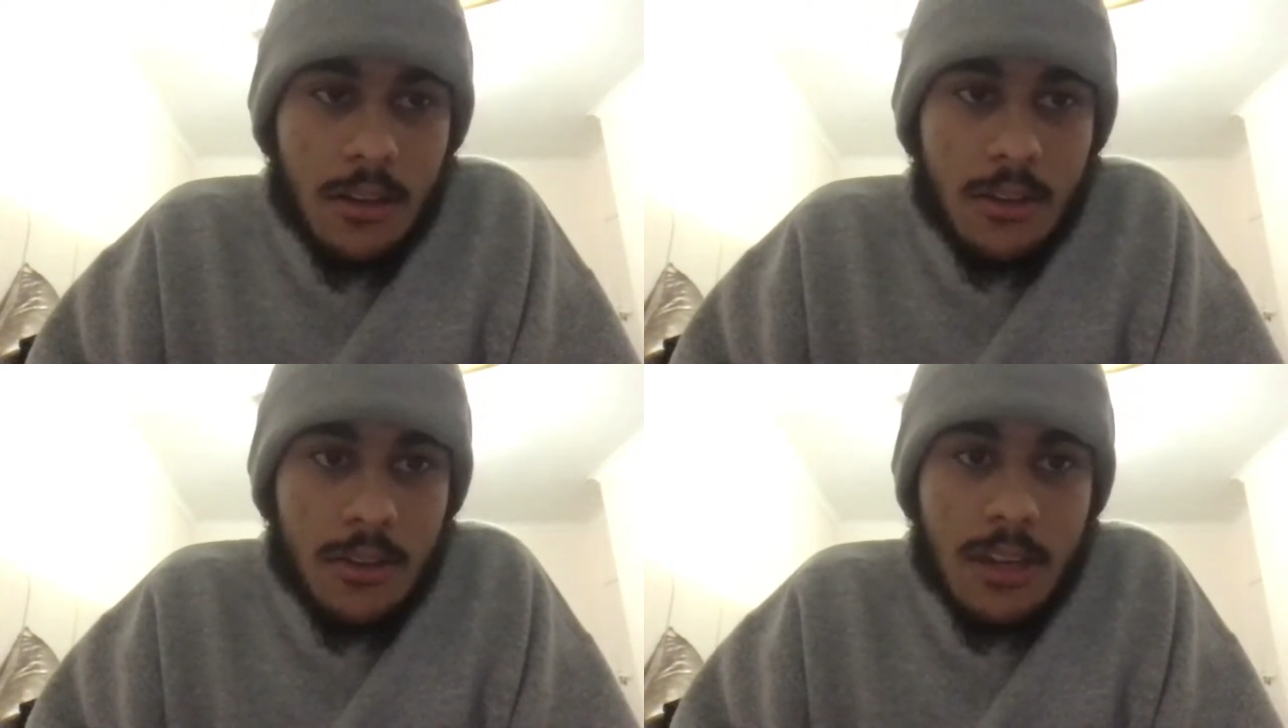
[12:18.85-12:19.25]

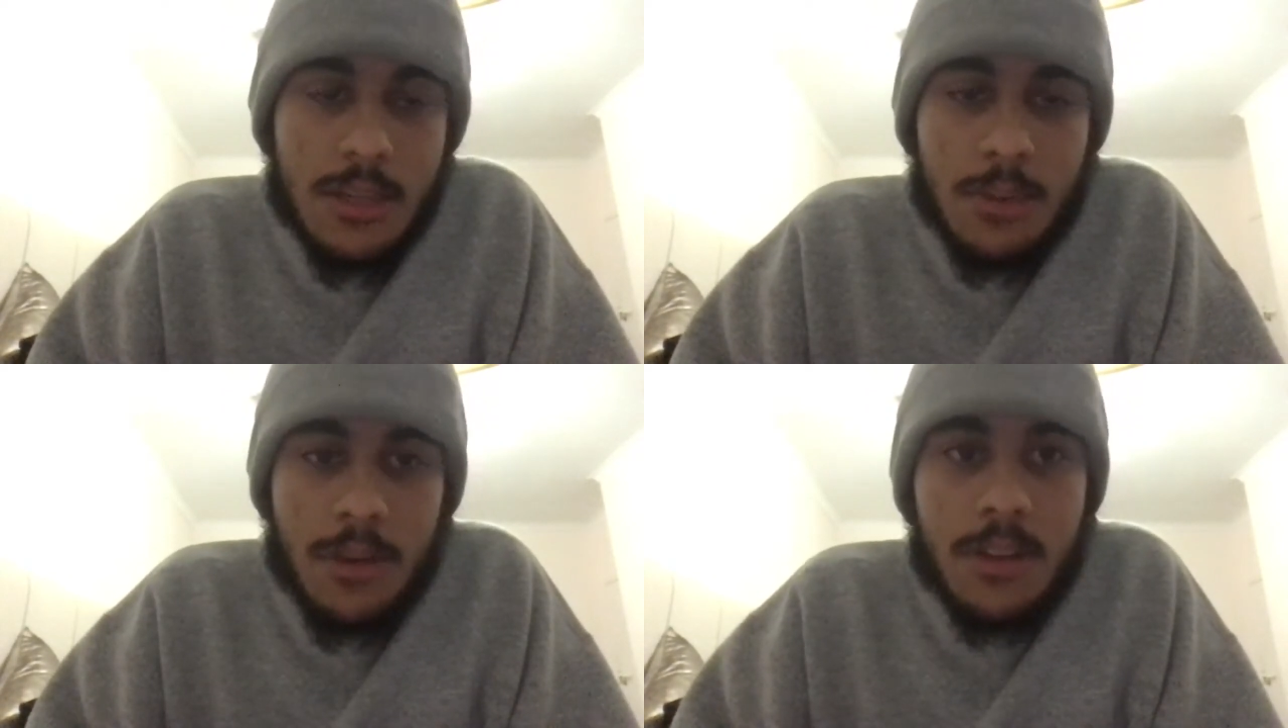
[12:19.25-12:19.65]
your
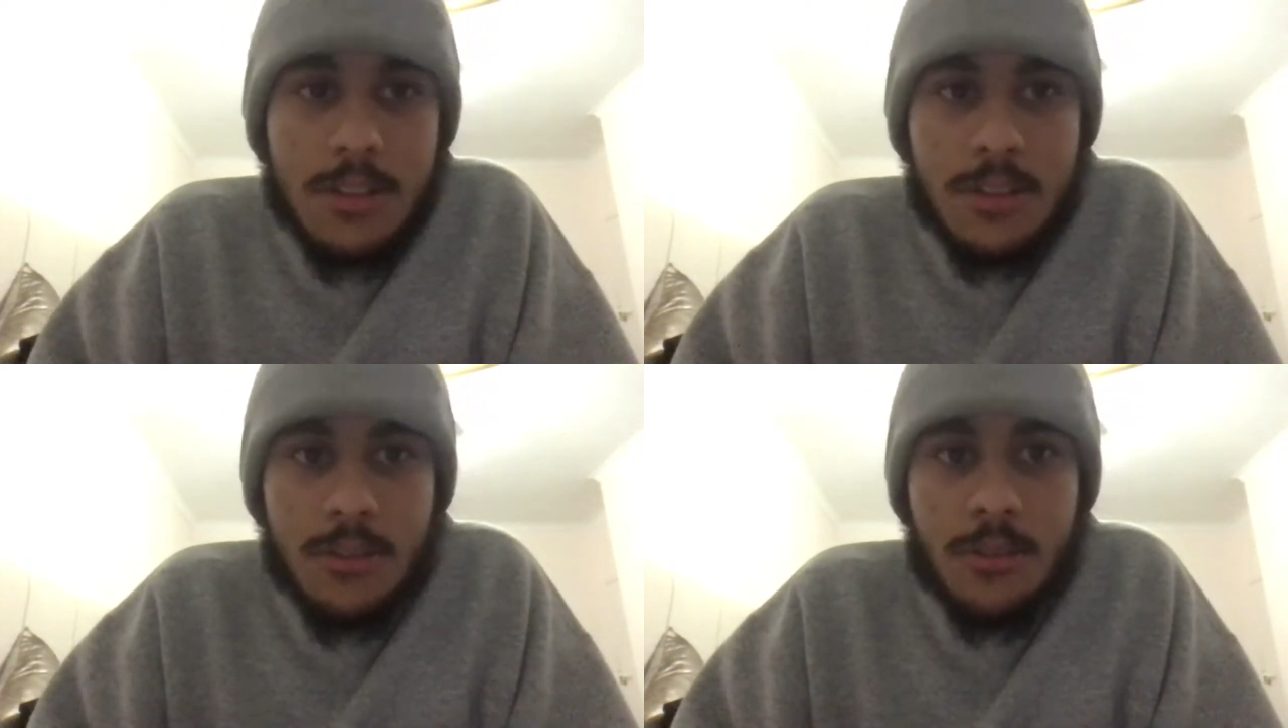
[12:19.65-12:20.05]
guys'
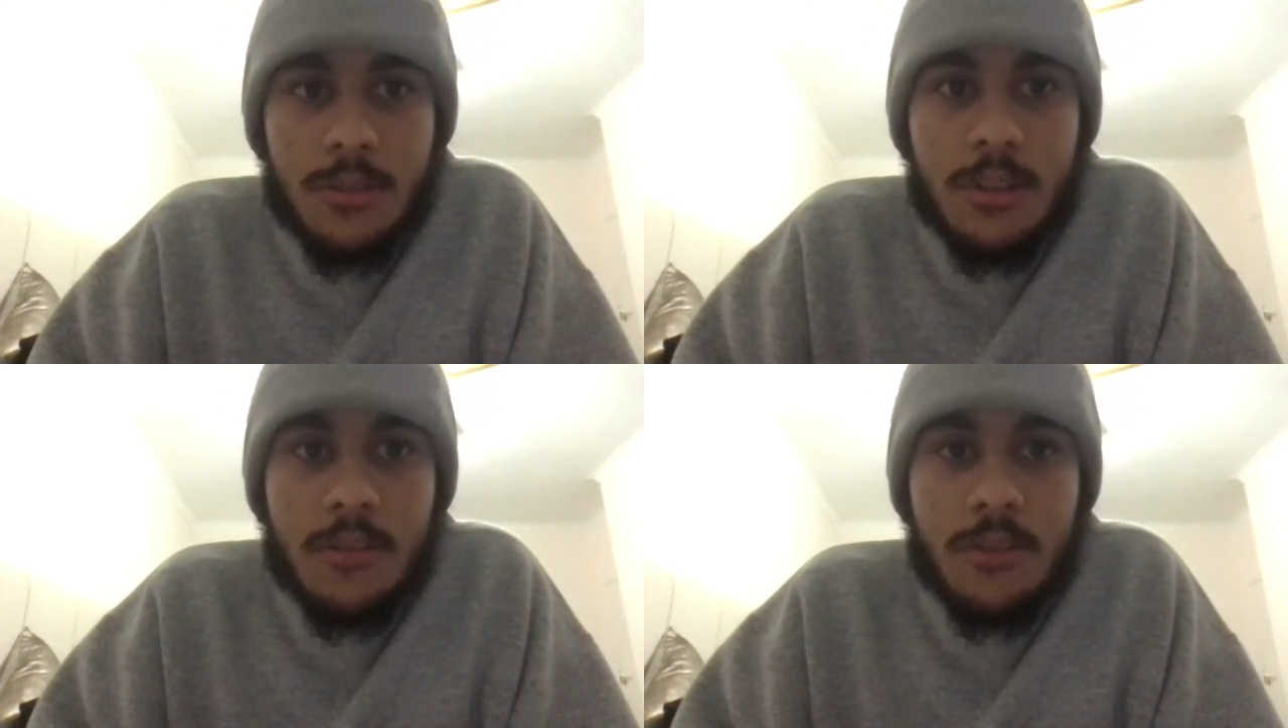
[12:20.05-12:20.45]
parents,
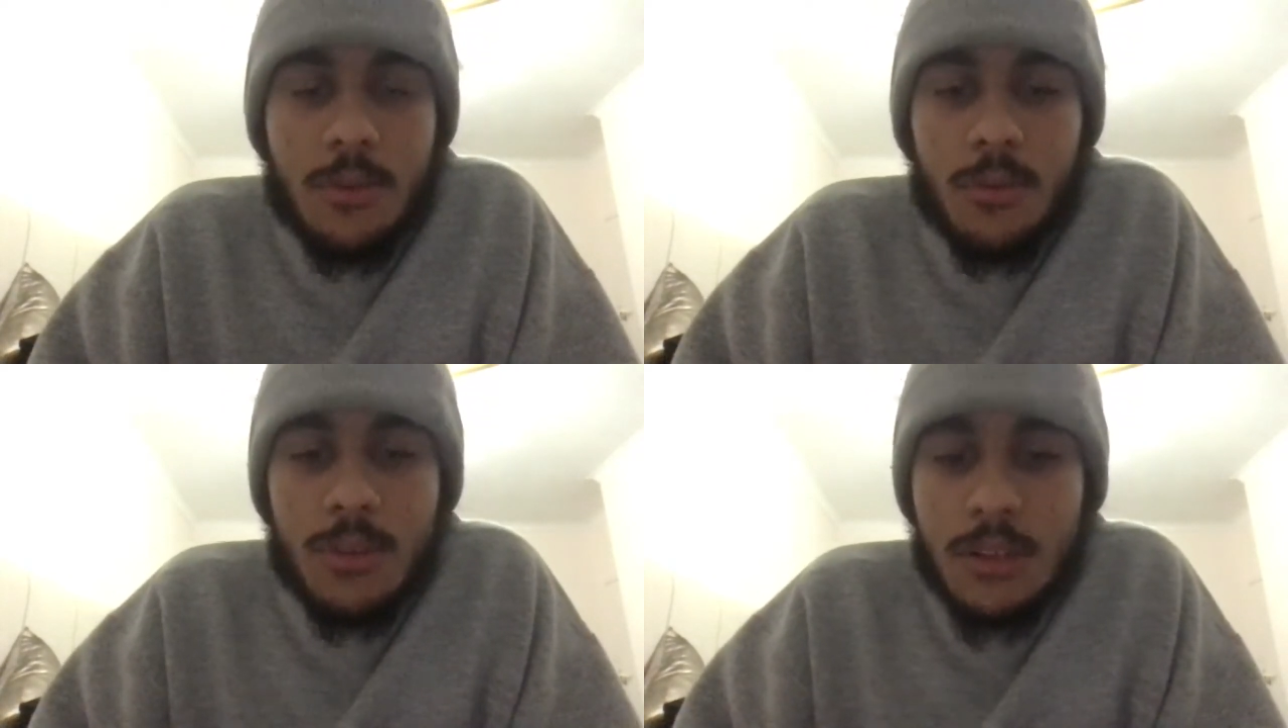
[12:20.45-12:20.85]
lived
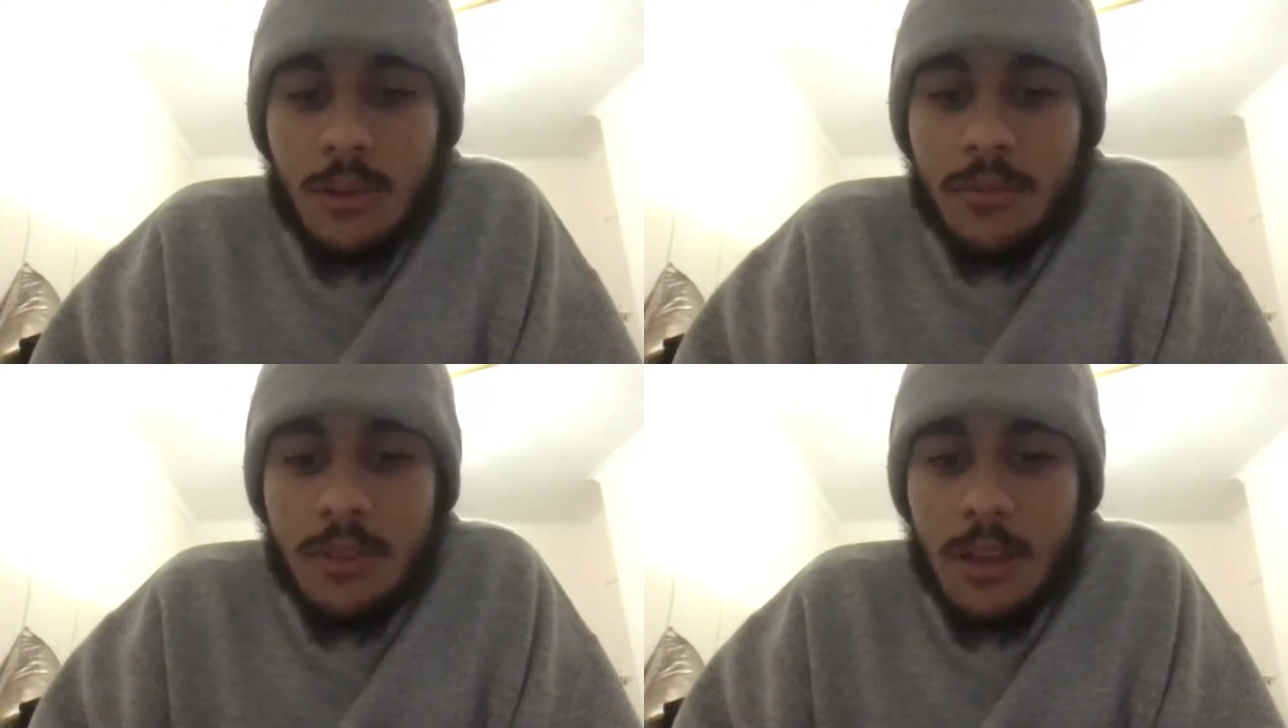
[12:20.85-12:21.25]
through a really
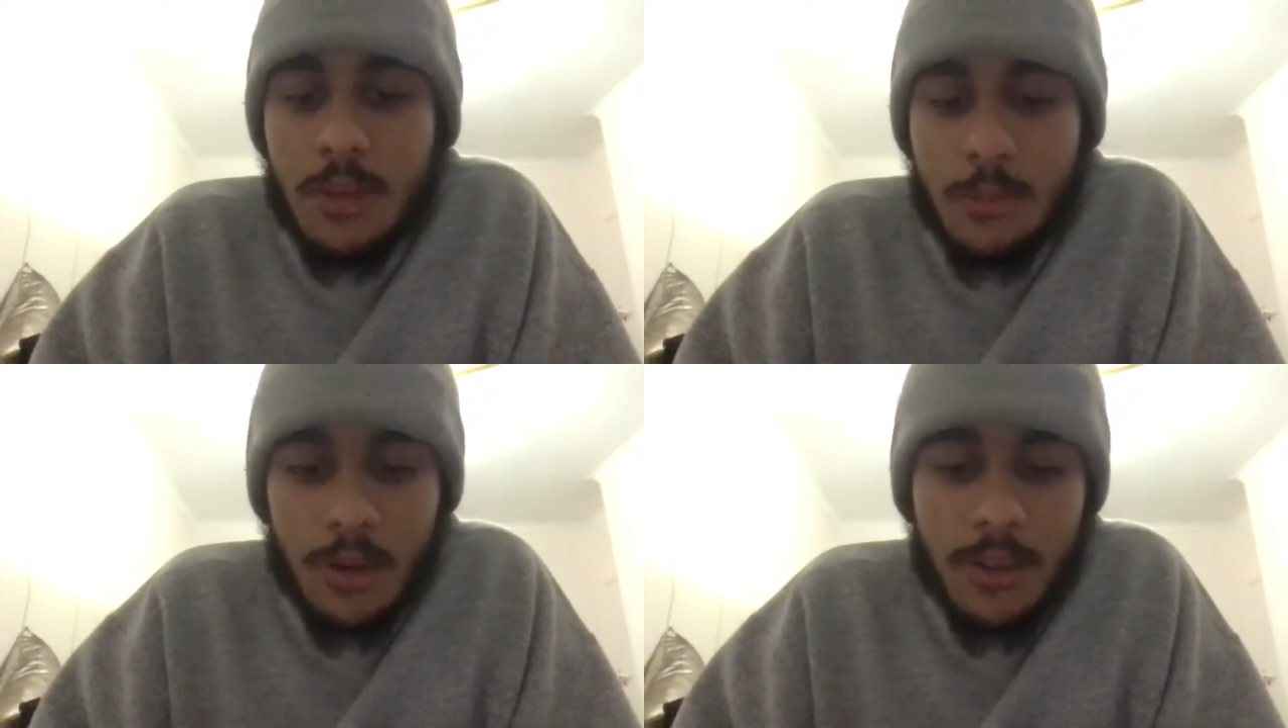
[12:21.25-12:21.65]
rough time
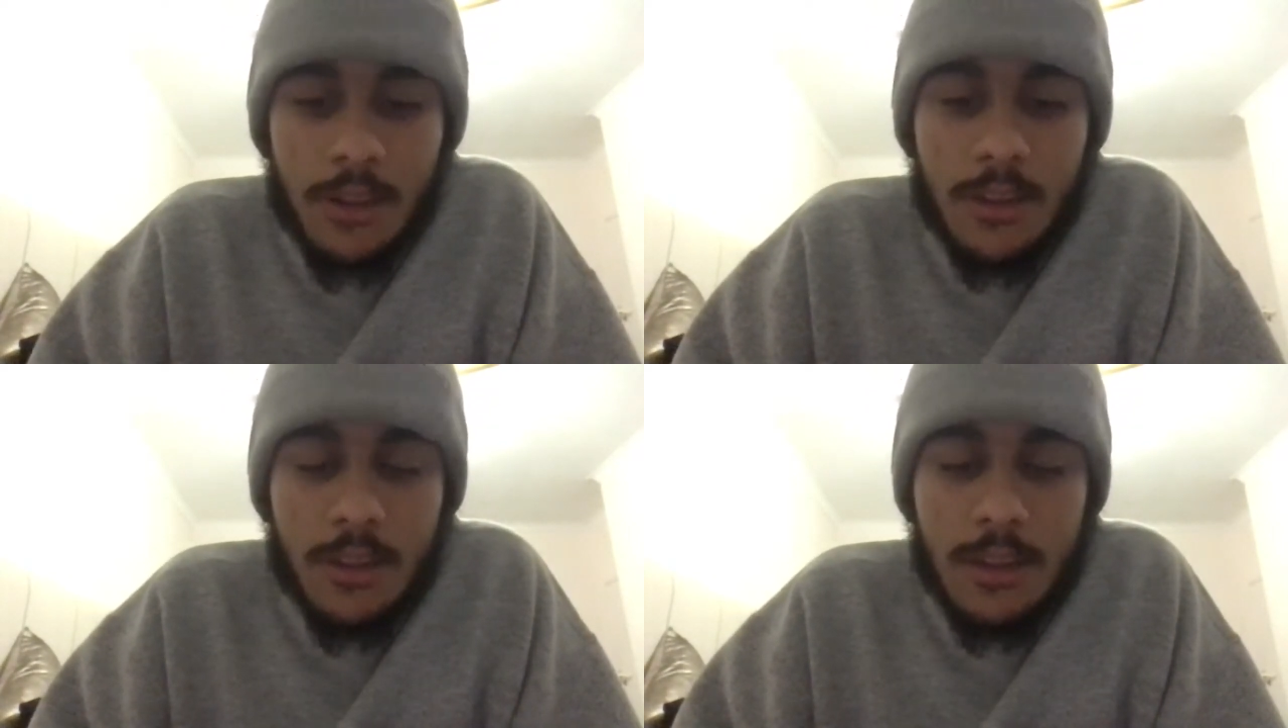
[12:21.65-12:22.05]
in
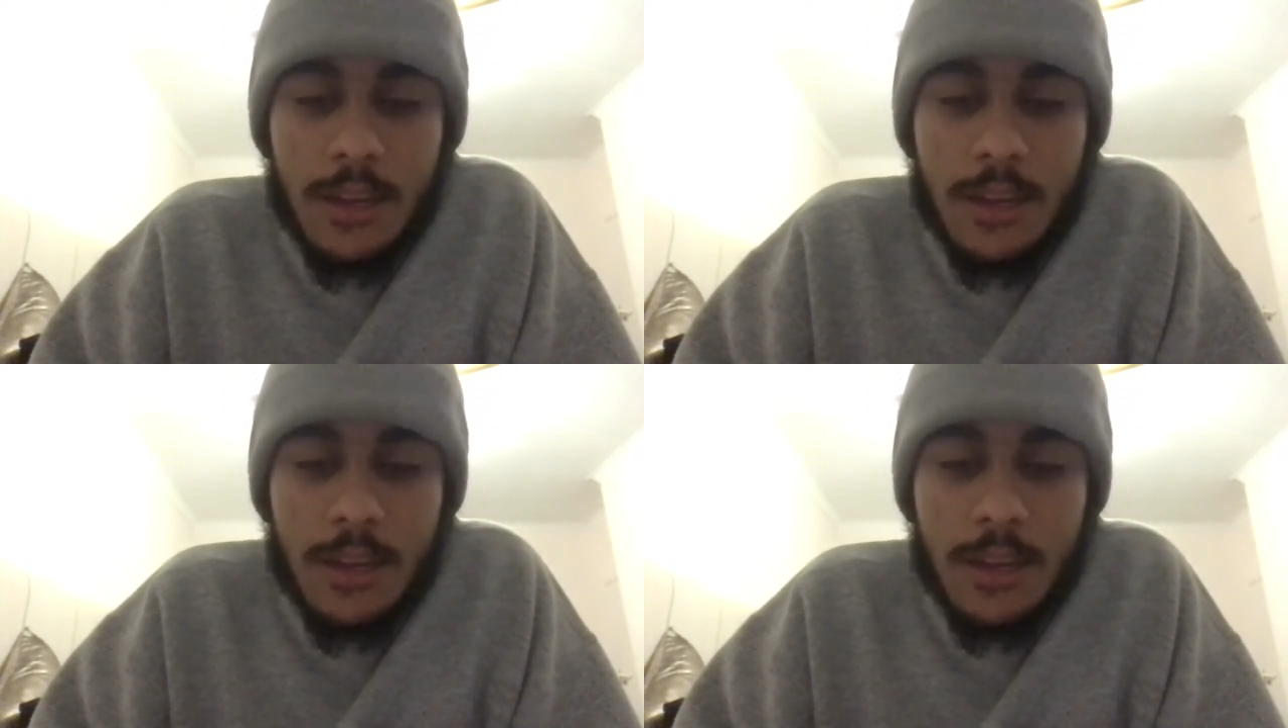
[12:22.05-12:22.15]
apartheid,